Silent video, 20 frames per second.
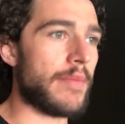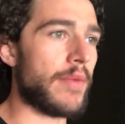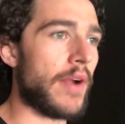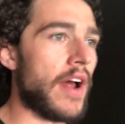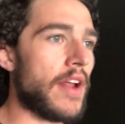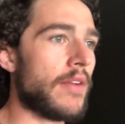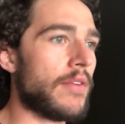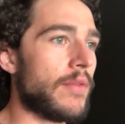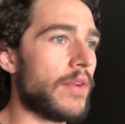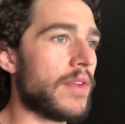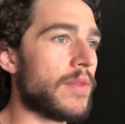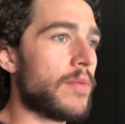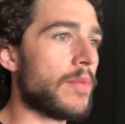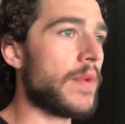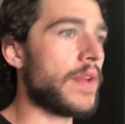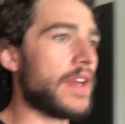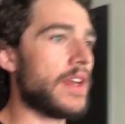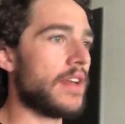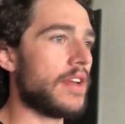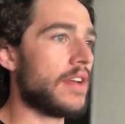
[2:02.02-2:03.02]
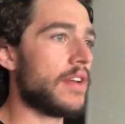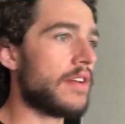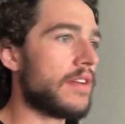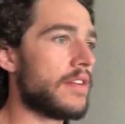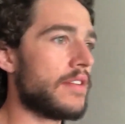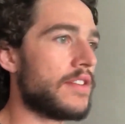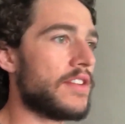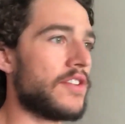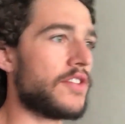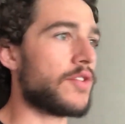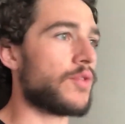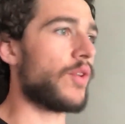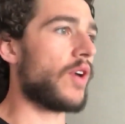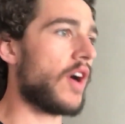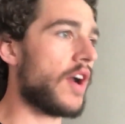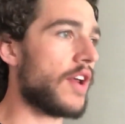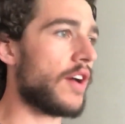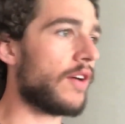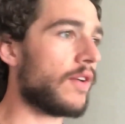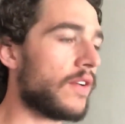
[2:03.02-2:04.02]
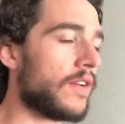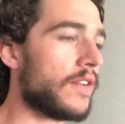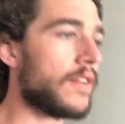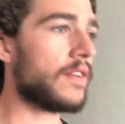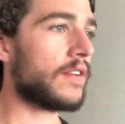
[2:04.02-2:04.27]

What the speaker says: I brought with me to Toronto.